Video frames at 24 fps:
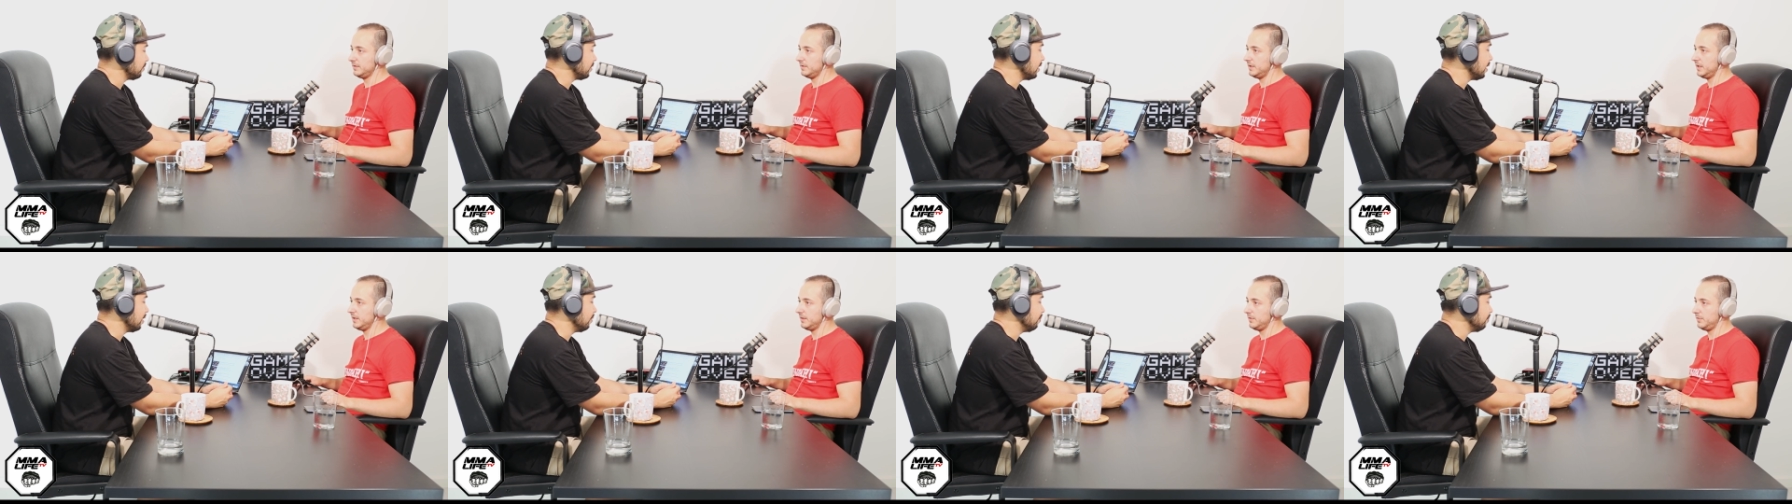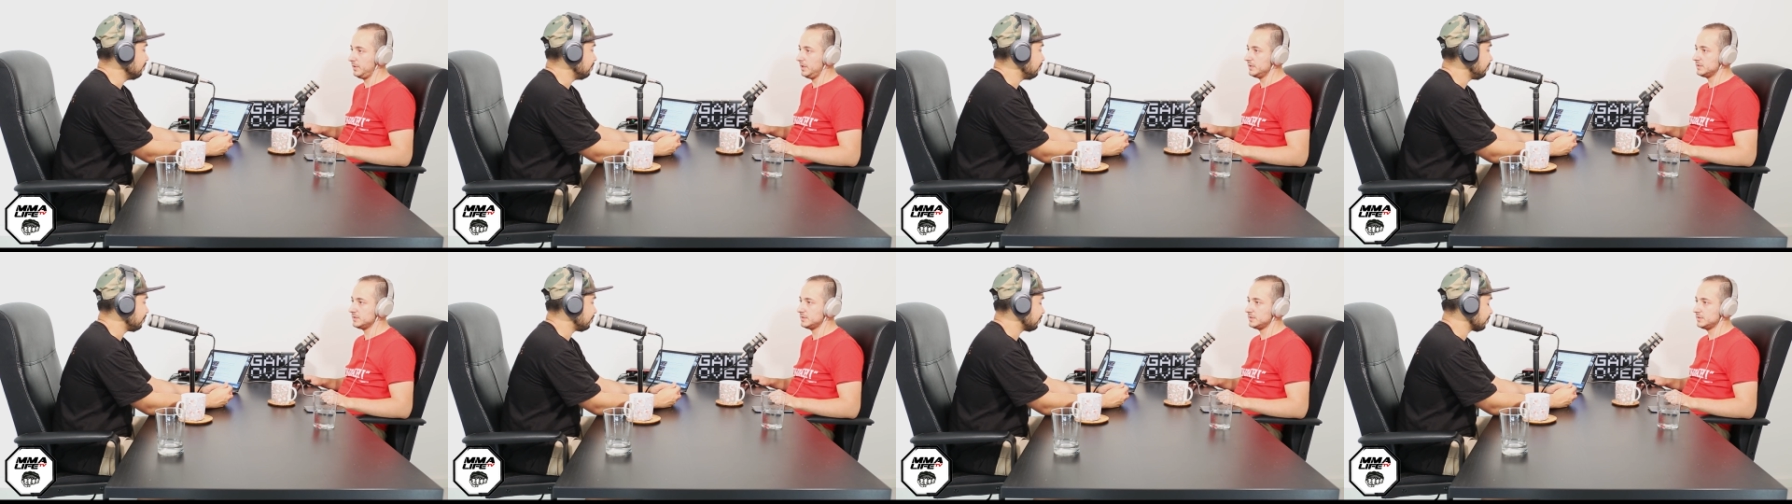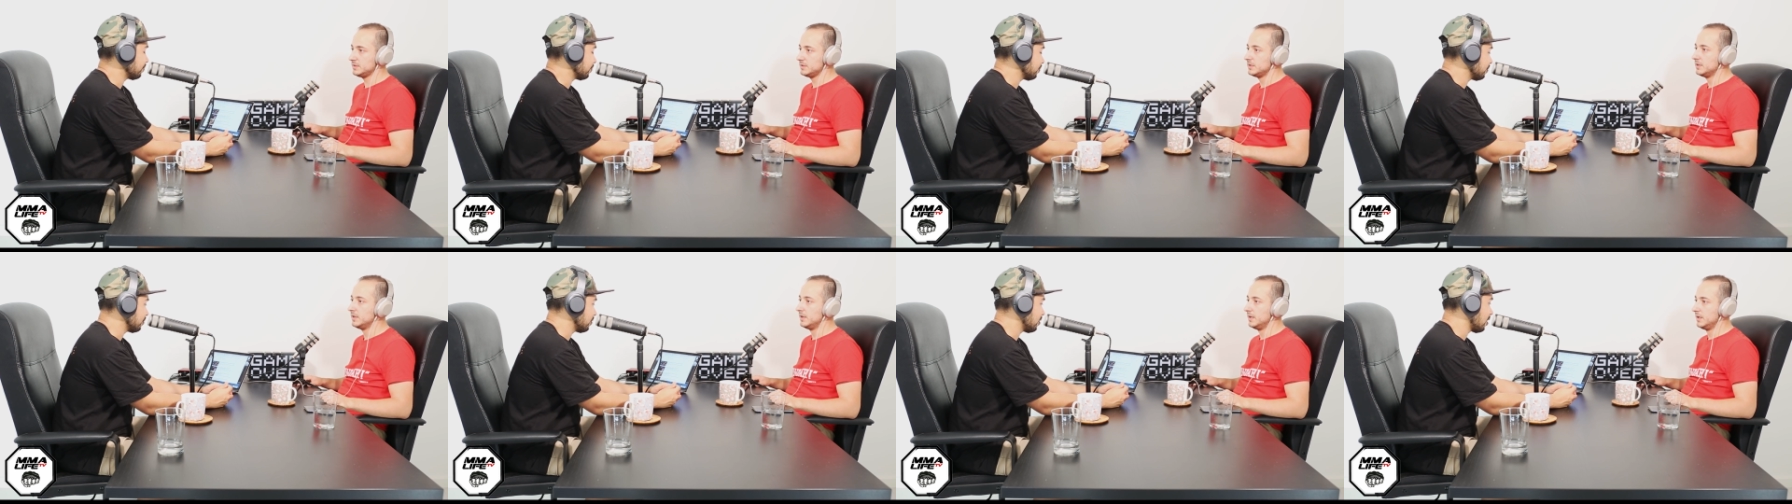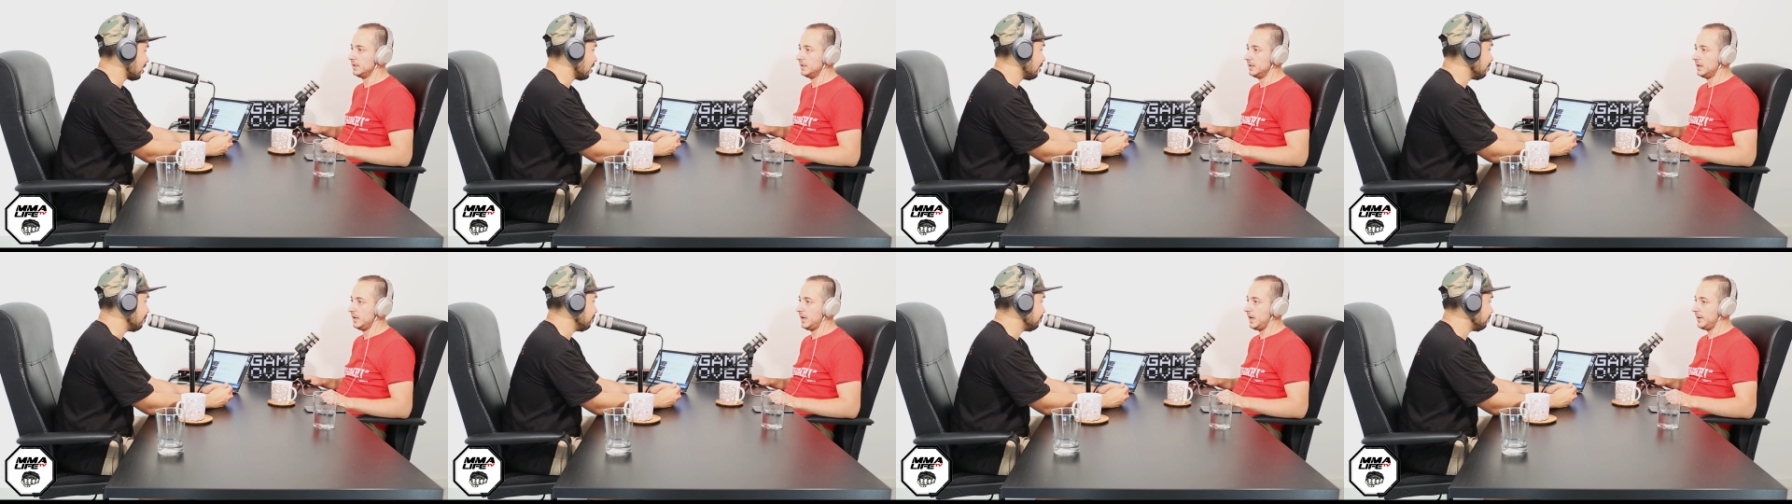Yeah, the ones.
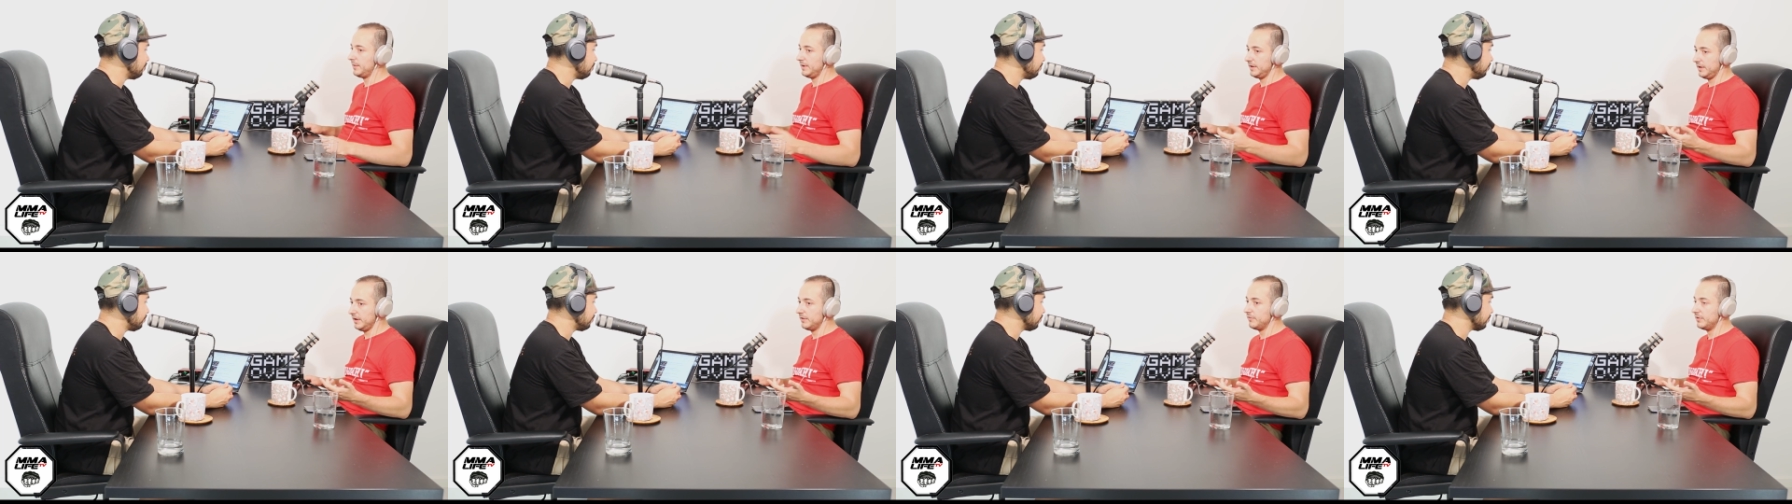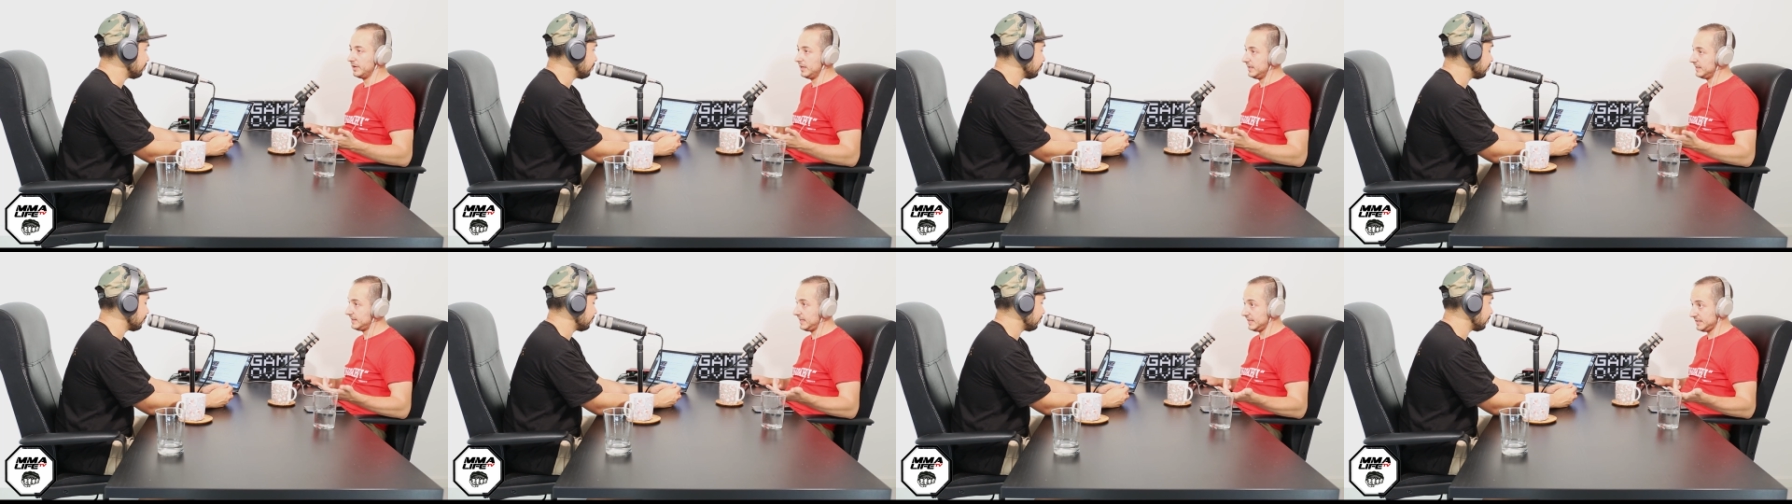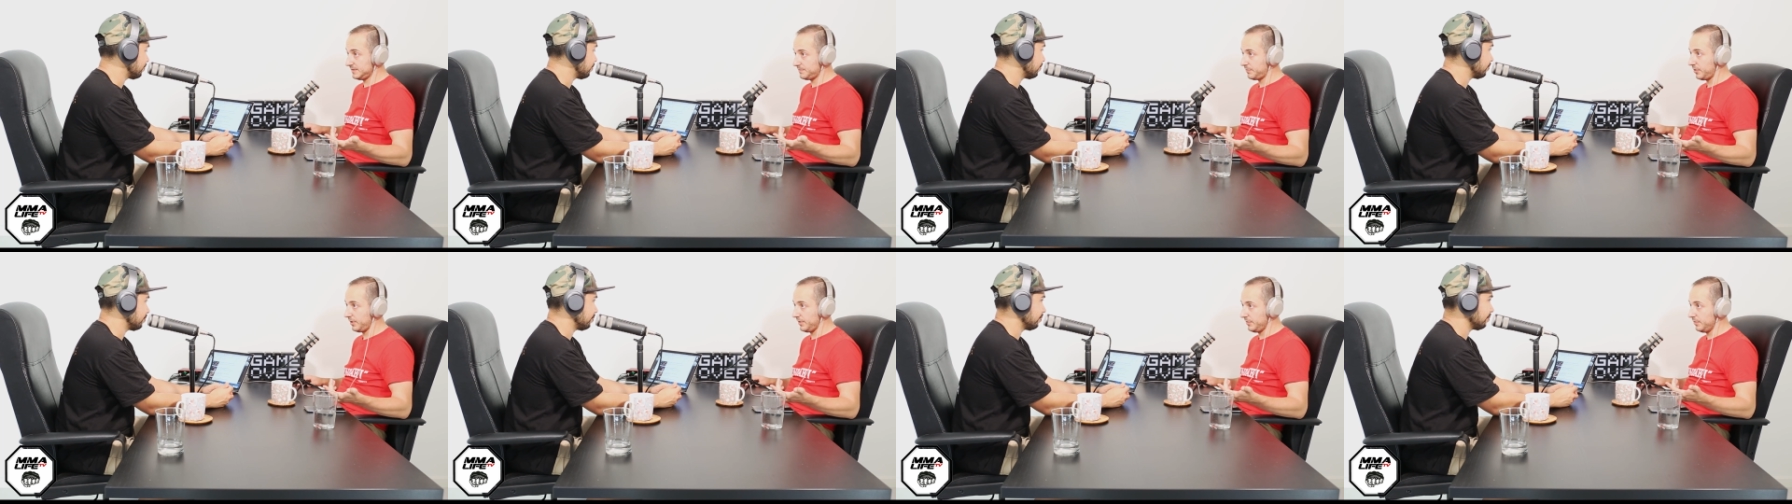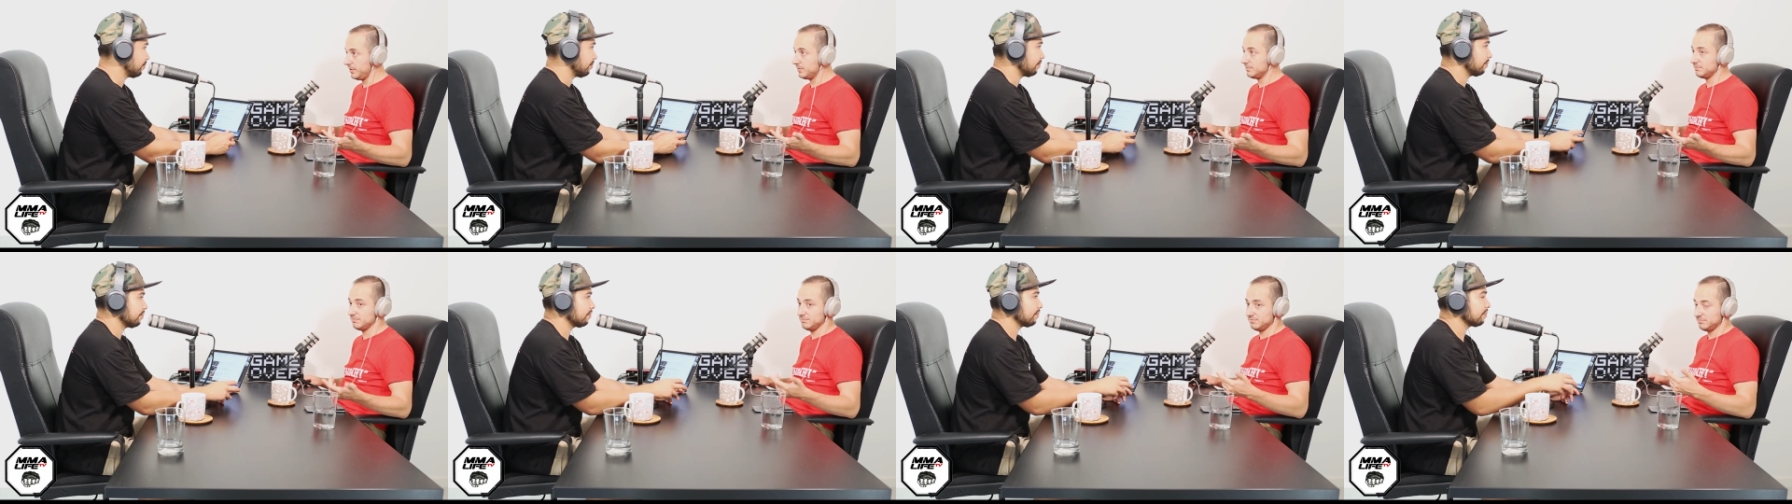Yep. I mean, and really, that's probably
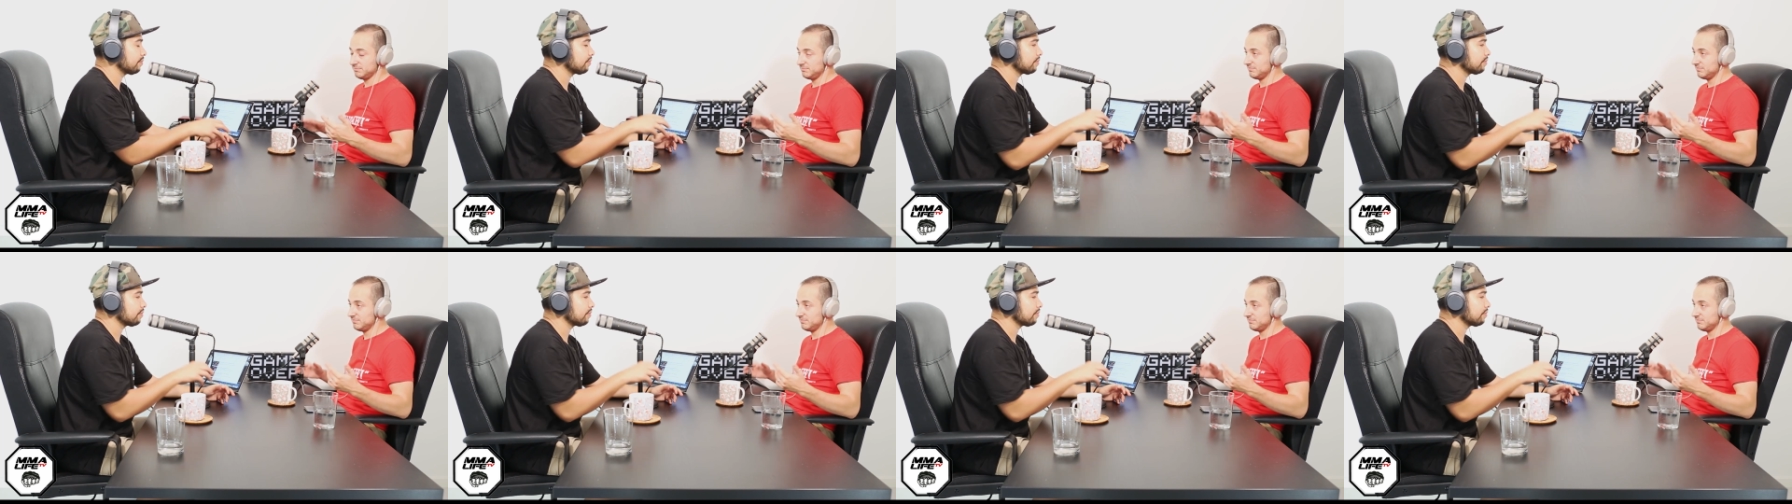what